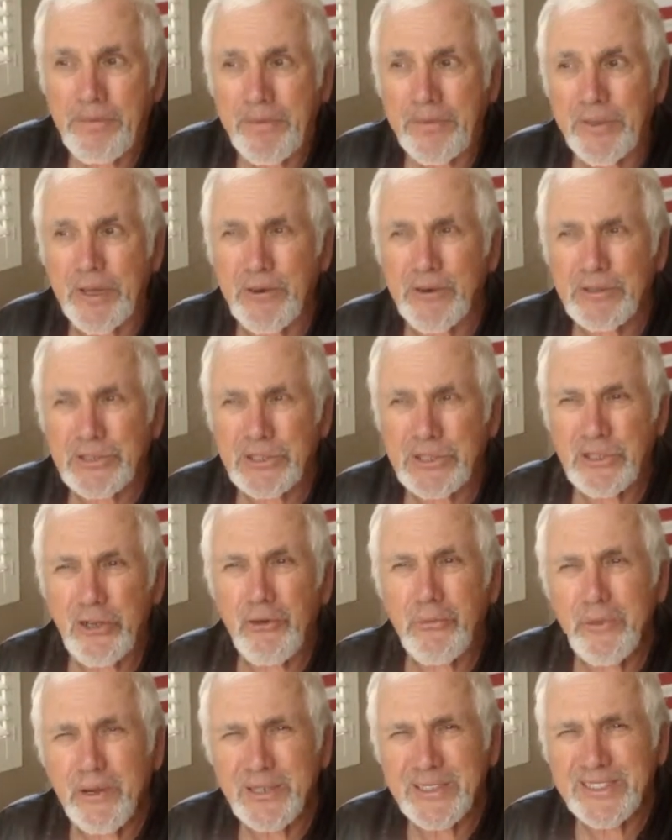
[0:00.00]
There is so
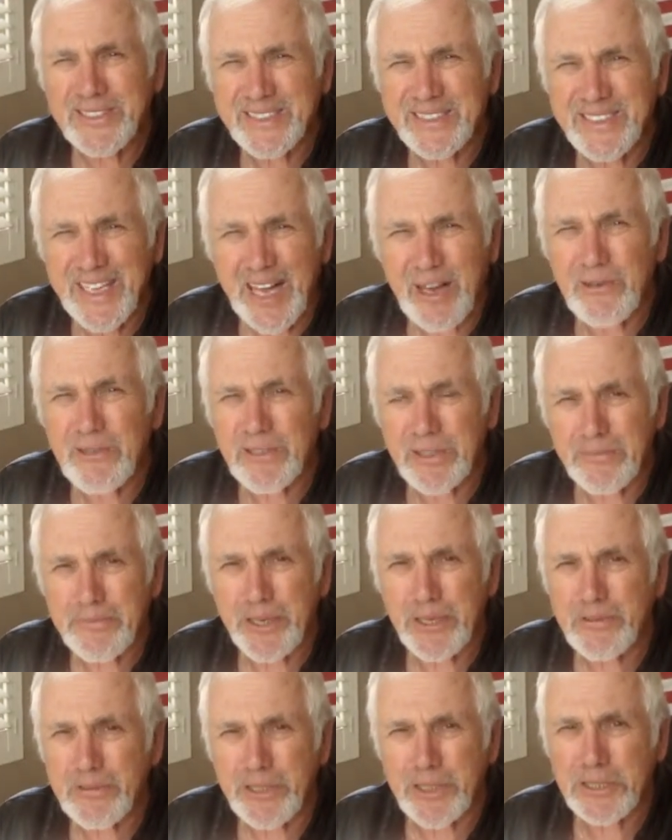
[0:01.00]
much doubt
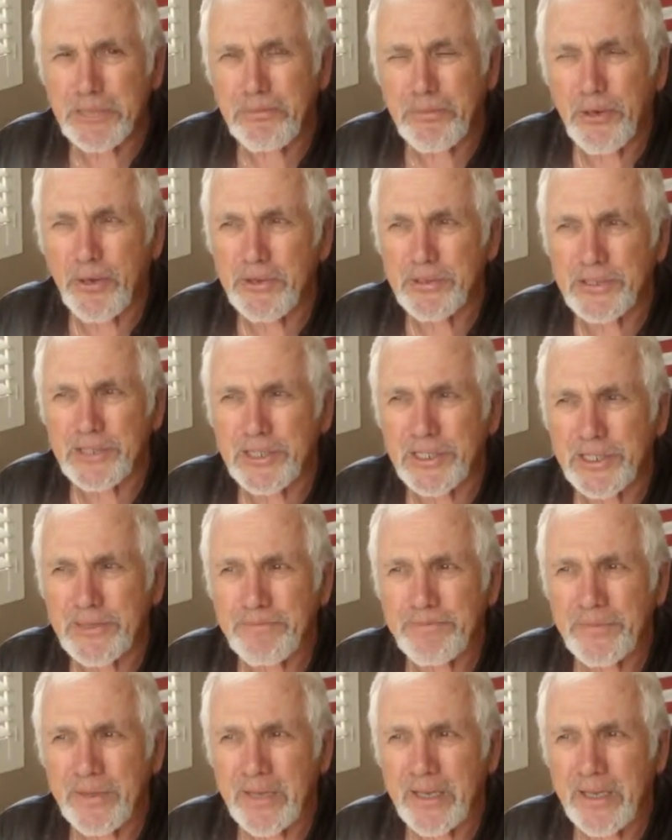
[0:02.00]
about this
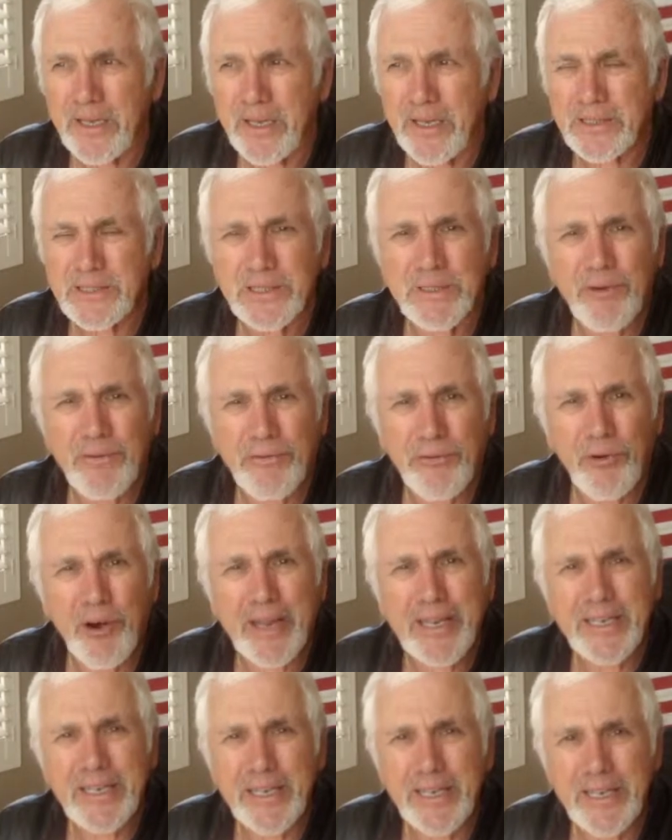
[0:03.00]
person, it's
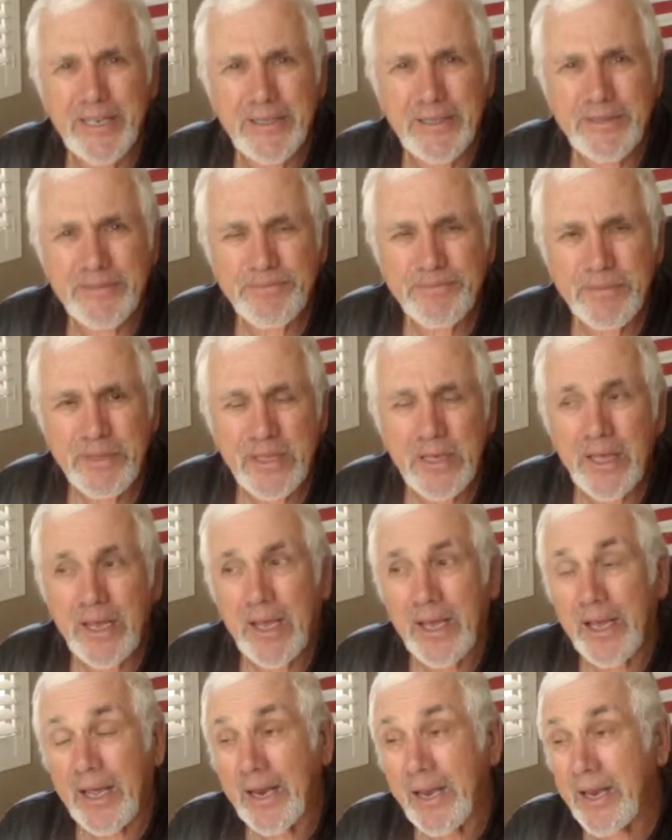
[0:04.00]
frightening.
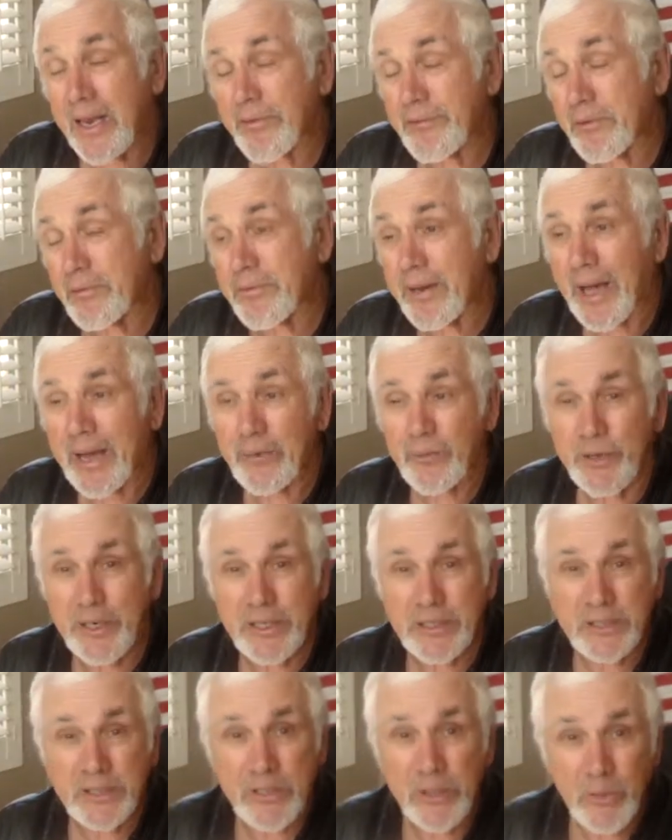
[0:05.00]
Never mind what
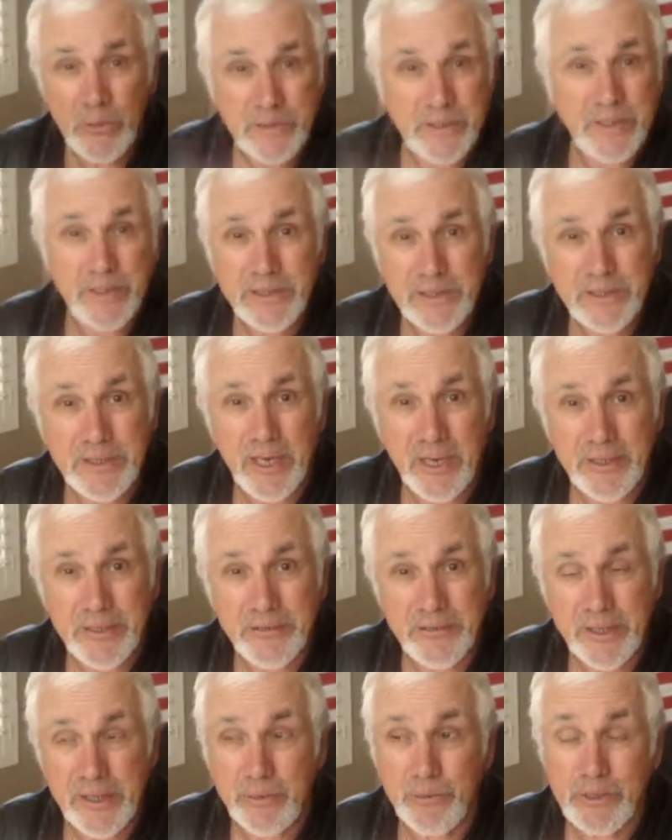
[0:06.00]
he's doing to this
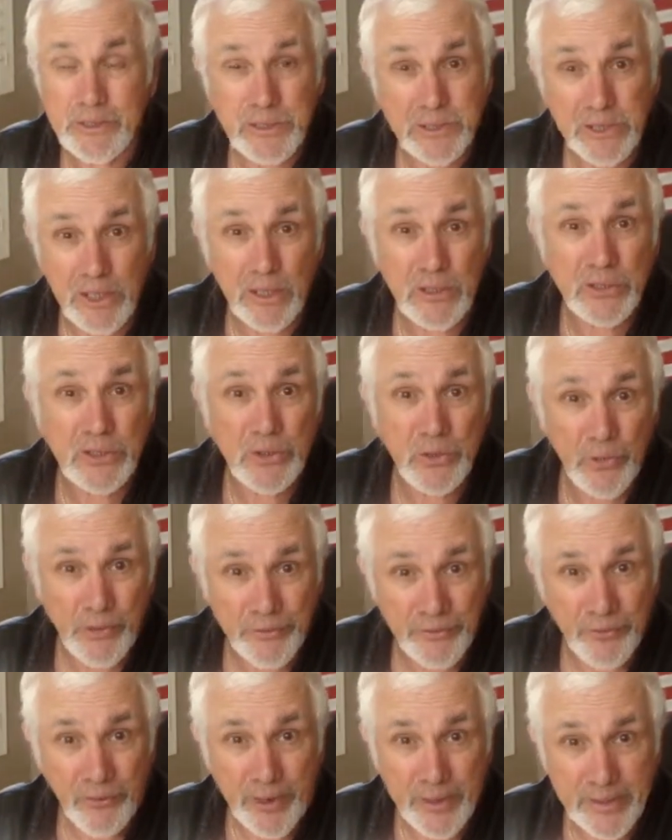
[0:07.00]
country, which is also
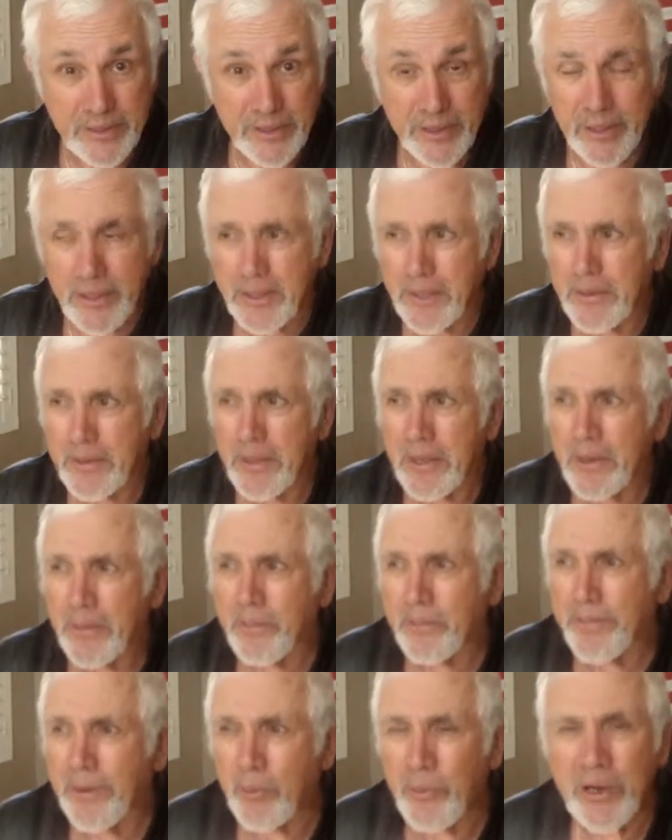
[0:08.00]
frightening,
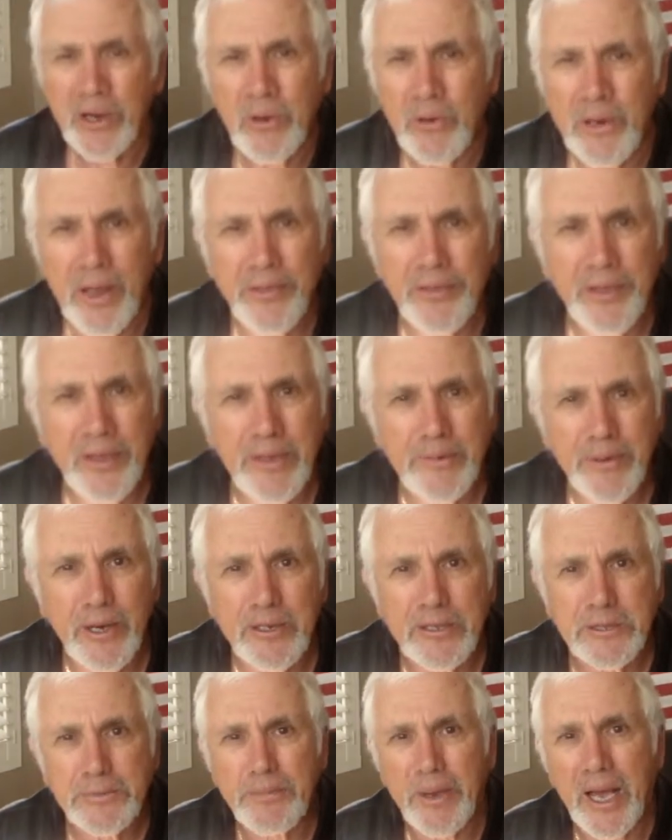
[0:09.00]
but we know nothing about
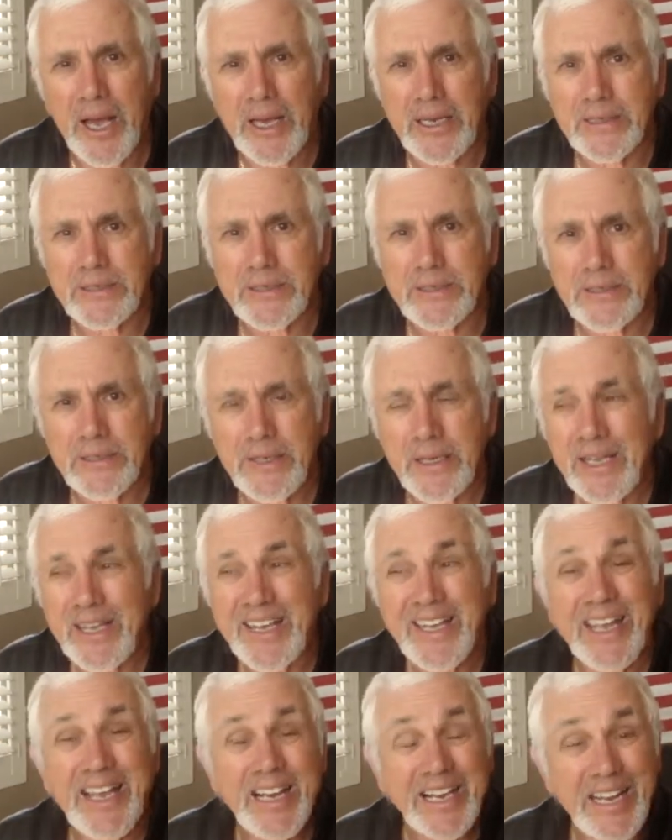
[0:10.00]
his past.
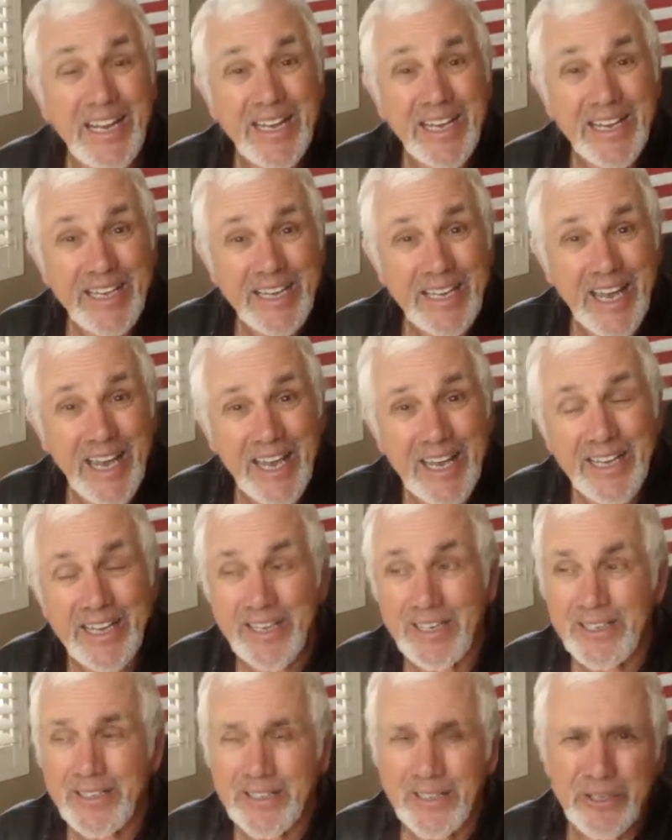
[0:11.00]
Elena
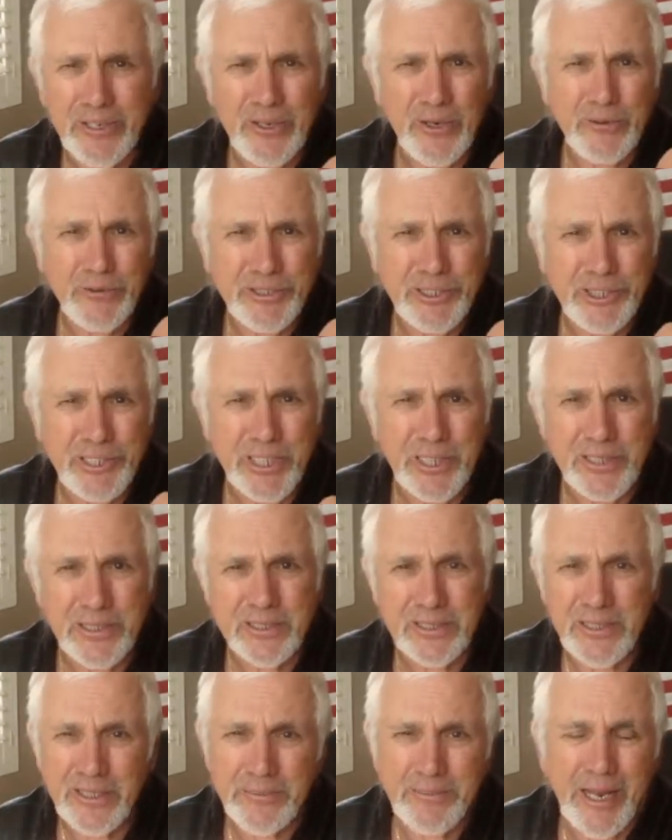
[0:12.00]
Kagan, you know who she
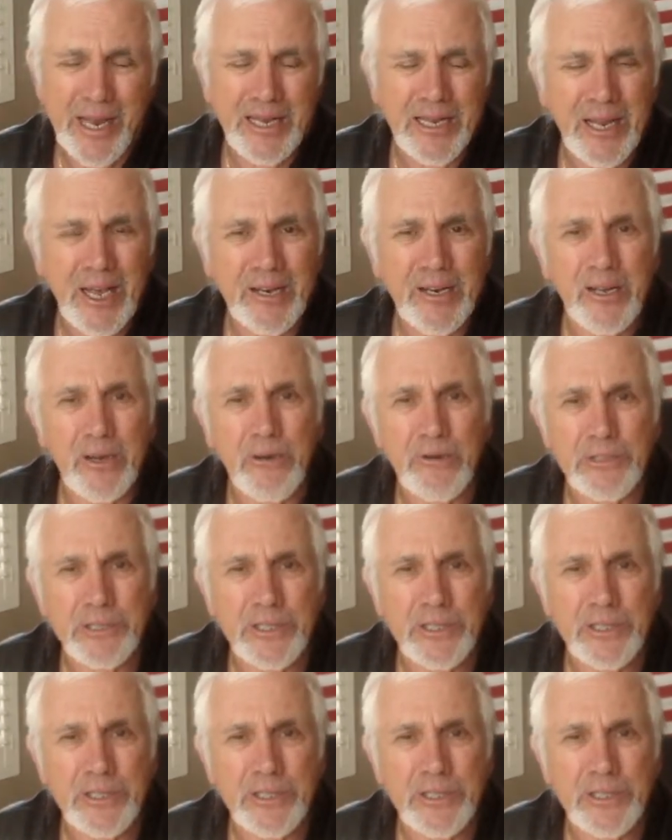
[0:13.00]
is. You might not know who